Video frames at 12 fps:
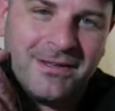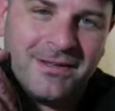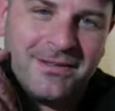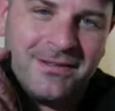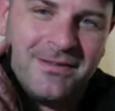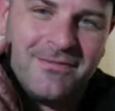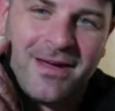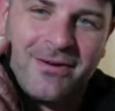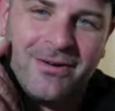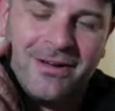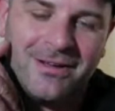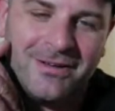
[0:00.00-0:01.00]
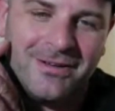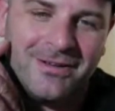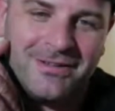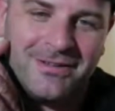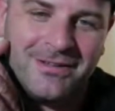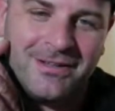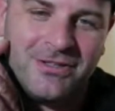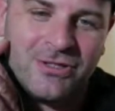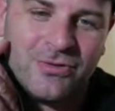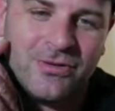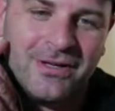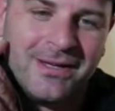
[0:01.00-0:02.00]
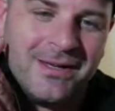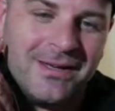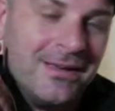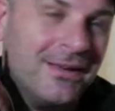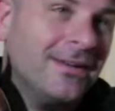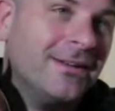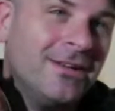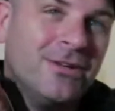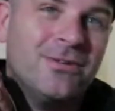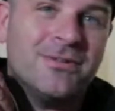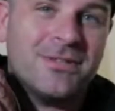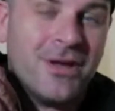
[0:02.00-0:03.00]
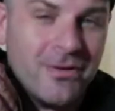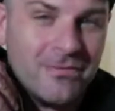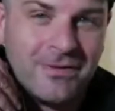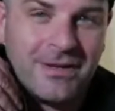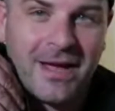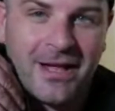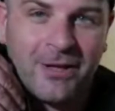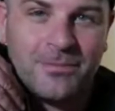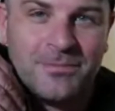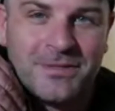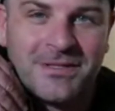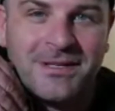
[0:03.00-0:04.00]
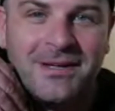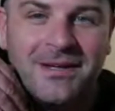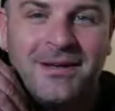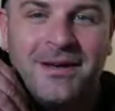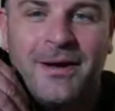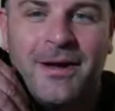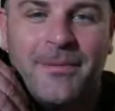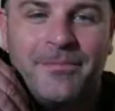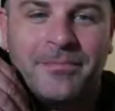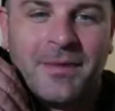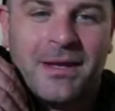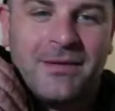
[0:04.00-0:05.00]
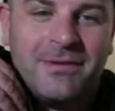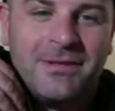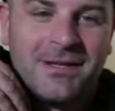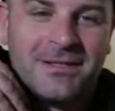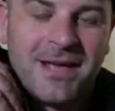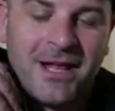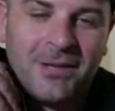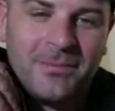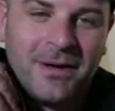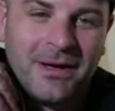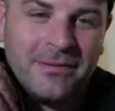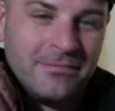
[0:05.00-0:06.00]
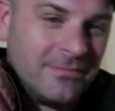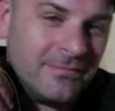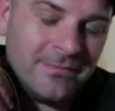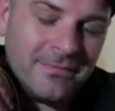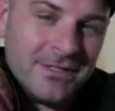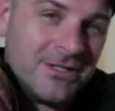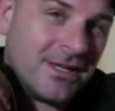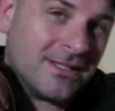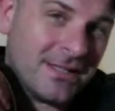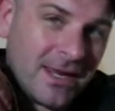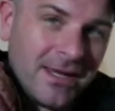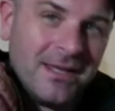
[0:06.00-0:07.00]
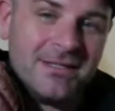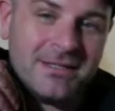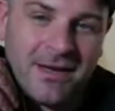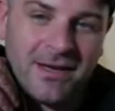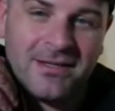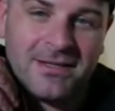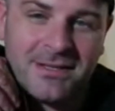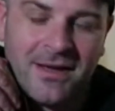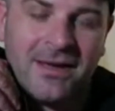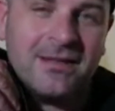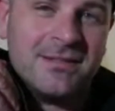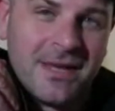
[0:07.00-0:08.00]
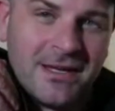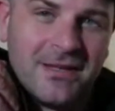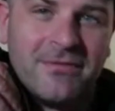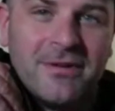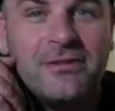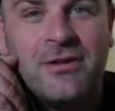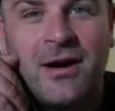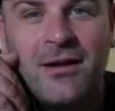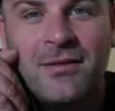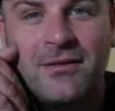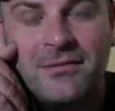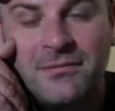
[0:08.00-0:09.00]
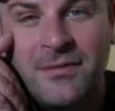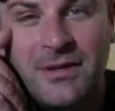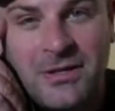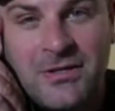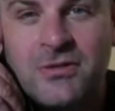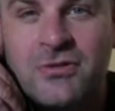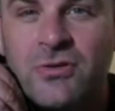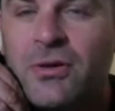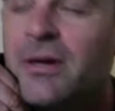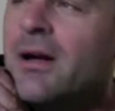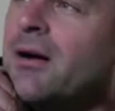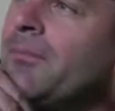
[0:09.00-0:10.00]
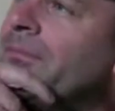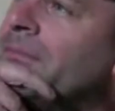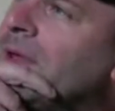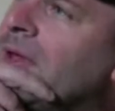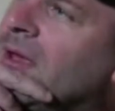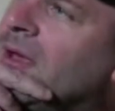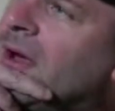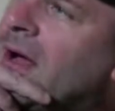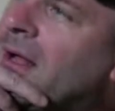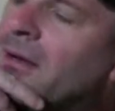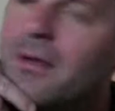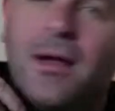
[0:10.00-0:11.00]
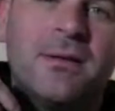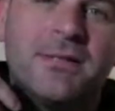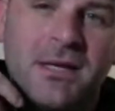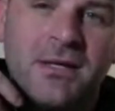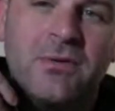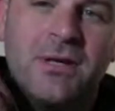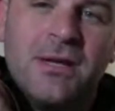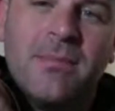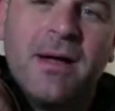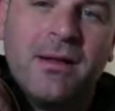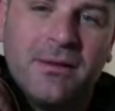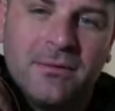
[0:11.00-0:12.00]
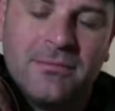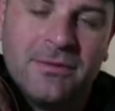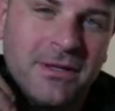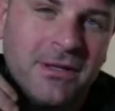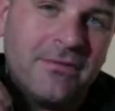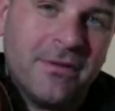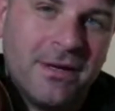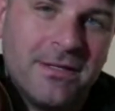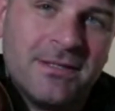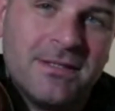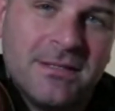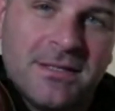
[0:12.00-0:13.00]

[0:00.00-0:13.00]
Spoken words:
devour and enjoy and use, and hopefully it helps. And if it does help, I suggest getting inside the site, taking the free trial. When you do join up, I'll send you an email within the first